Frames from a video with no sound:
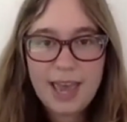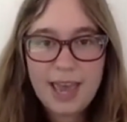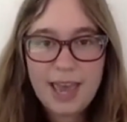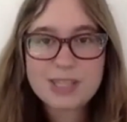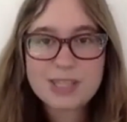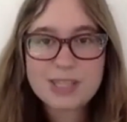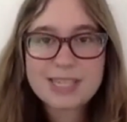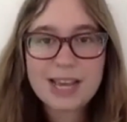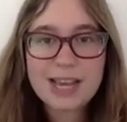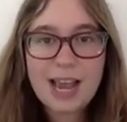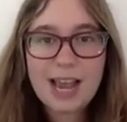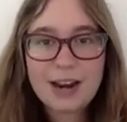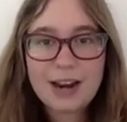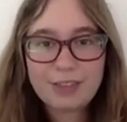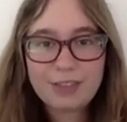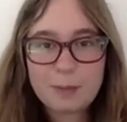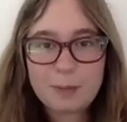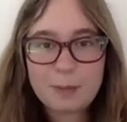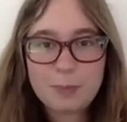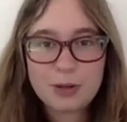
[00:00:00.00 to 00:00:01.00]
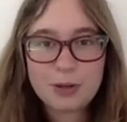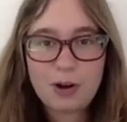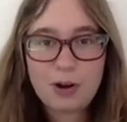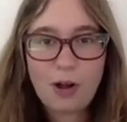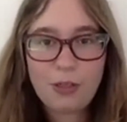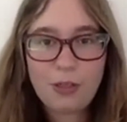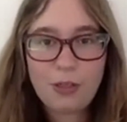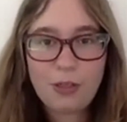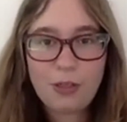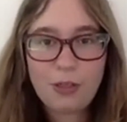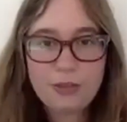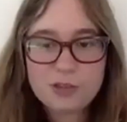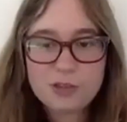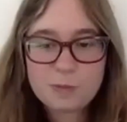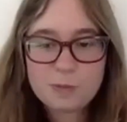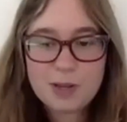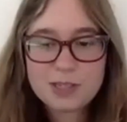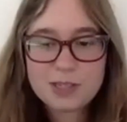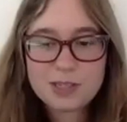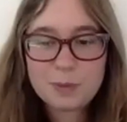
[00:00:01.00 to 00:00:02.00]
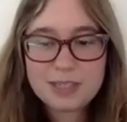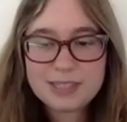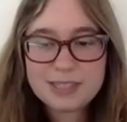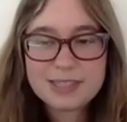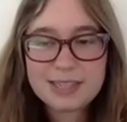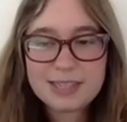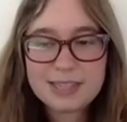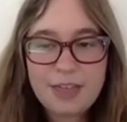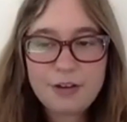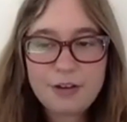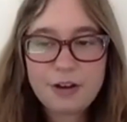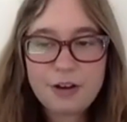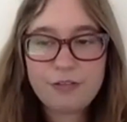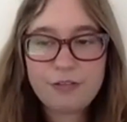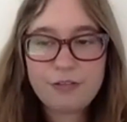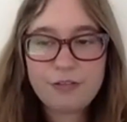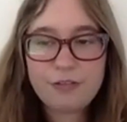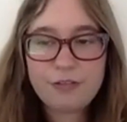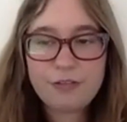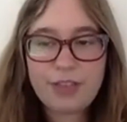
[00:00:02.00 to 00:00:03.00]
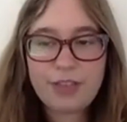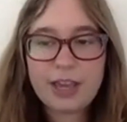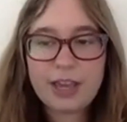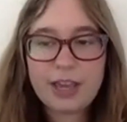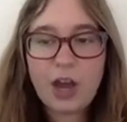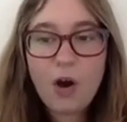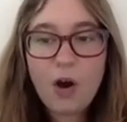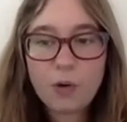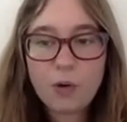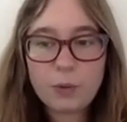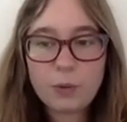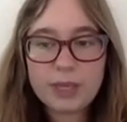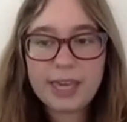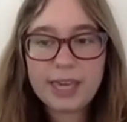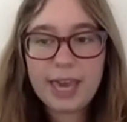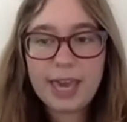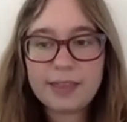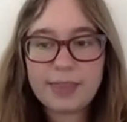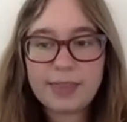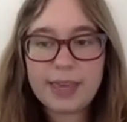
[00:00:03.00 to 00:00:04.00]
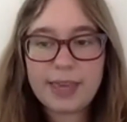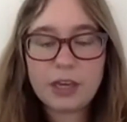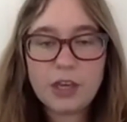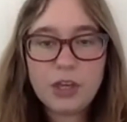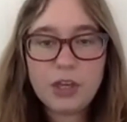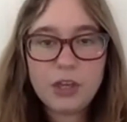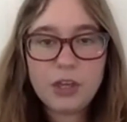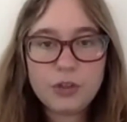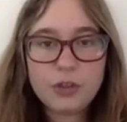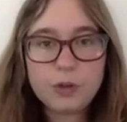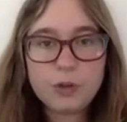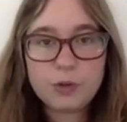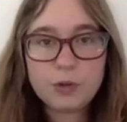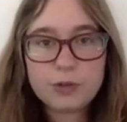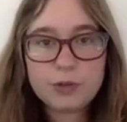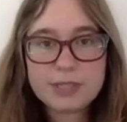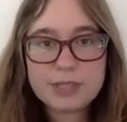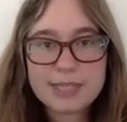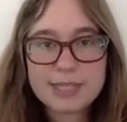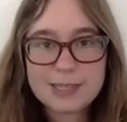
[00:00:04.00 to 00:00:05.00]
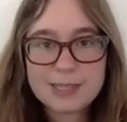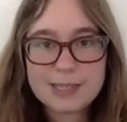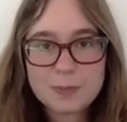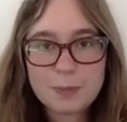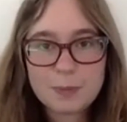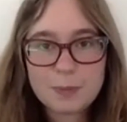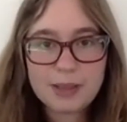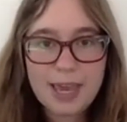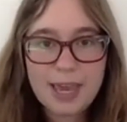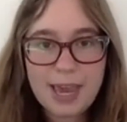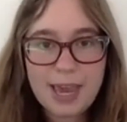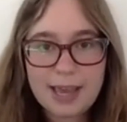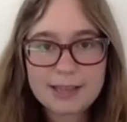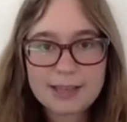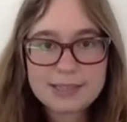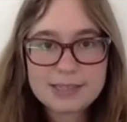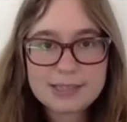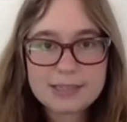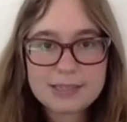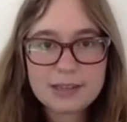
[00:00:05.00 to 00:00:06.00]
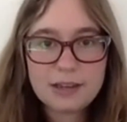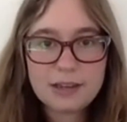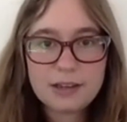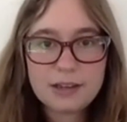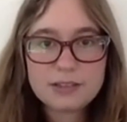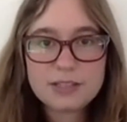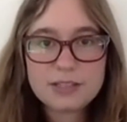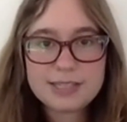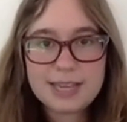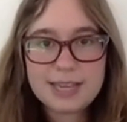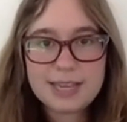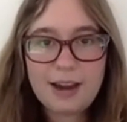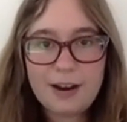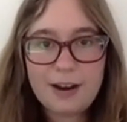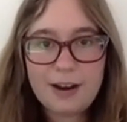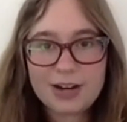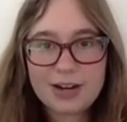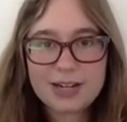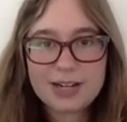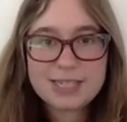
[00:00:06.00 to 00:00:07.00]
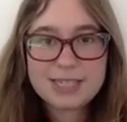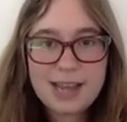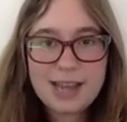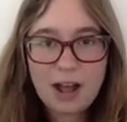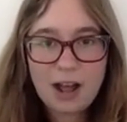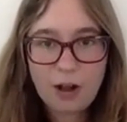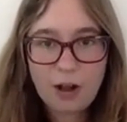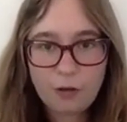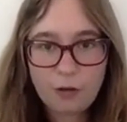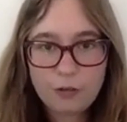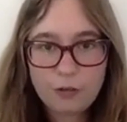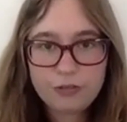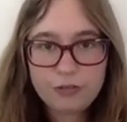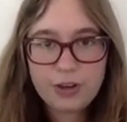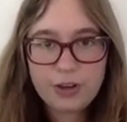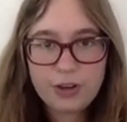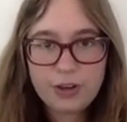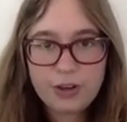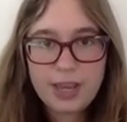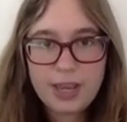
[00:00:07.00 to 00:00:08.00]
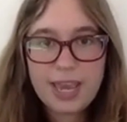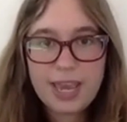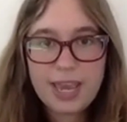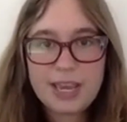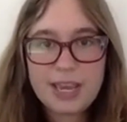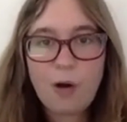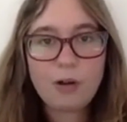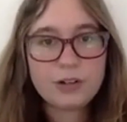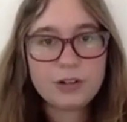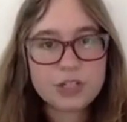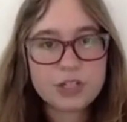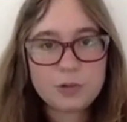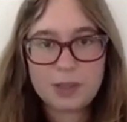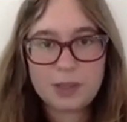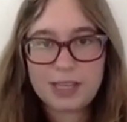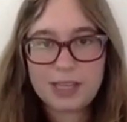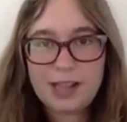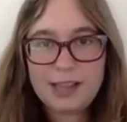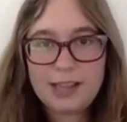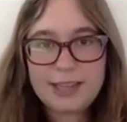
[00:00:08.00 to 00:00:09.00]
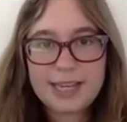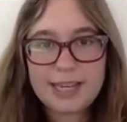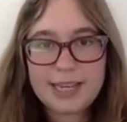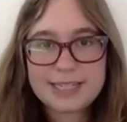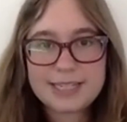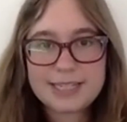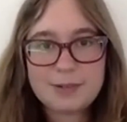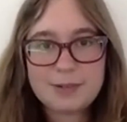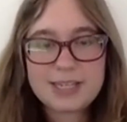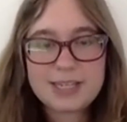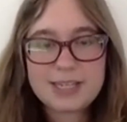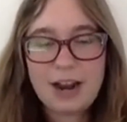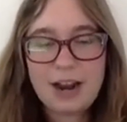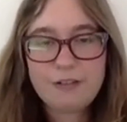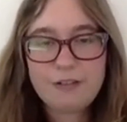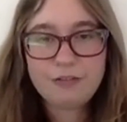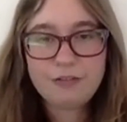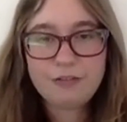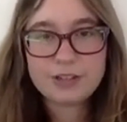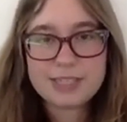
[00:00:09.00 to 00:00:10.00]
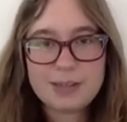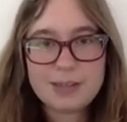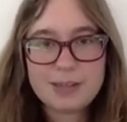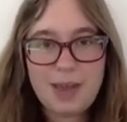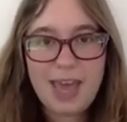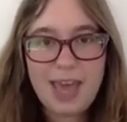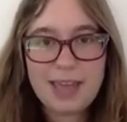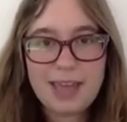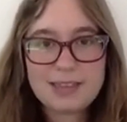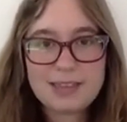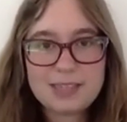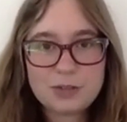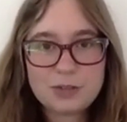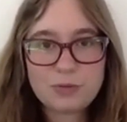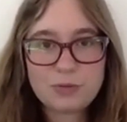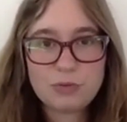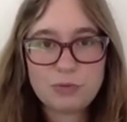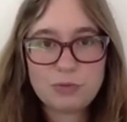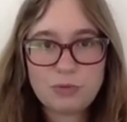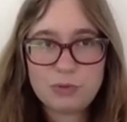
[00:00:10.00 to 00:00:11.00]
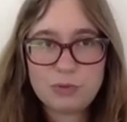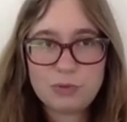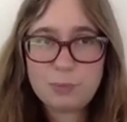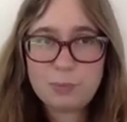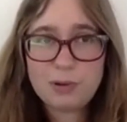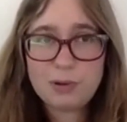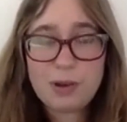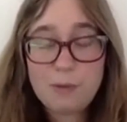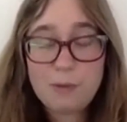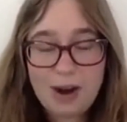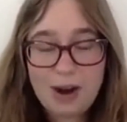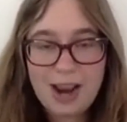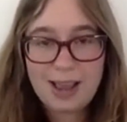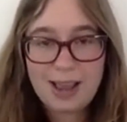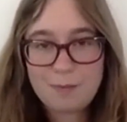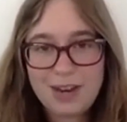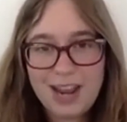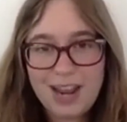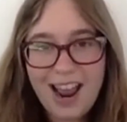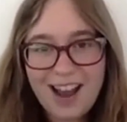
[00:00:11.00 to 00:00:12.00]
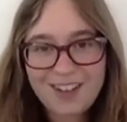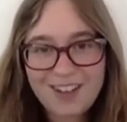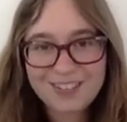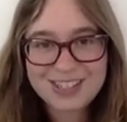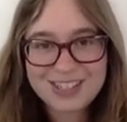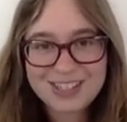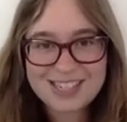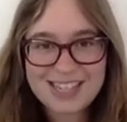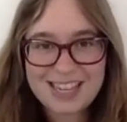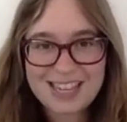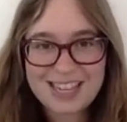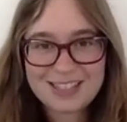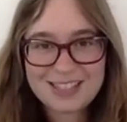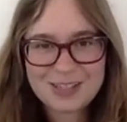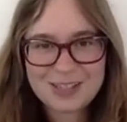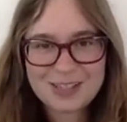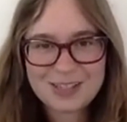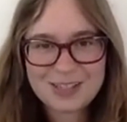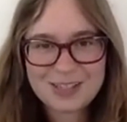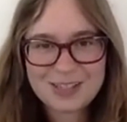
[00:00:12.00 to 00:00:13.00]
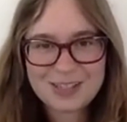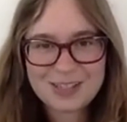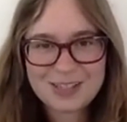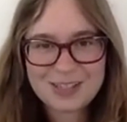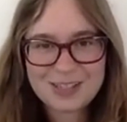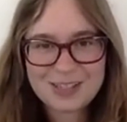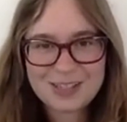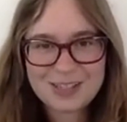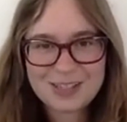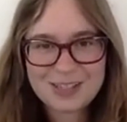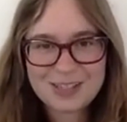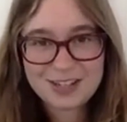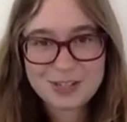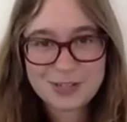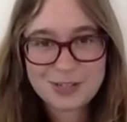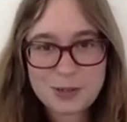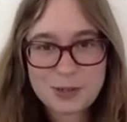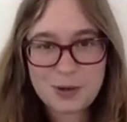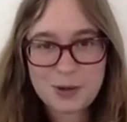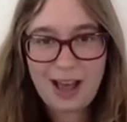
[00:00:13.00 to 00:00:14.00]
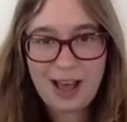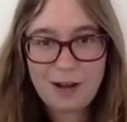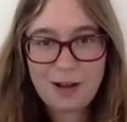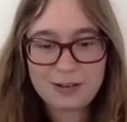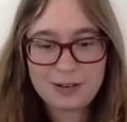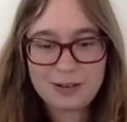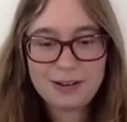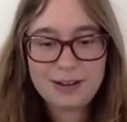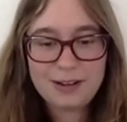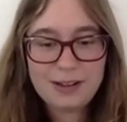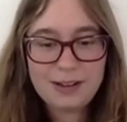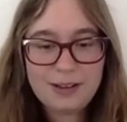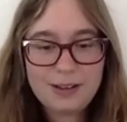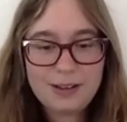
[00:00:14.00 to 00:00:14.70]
And once I kind of like put all those puzzle pieces together of like, oh, we can like use these plants to take care of ourselves, it all just really clicked and was kind of full steam ahead to the point where I am now, which is like totally different than just going out and,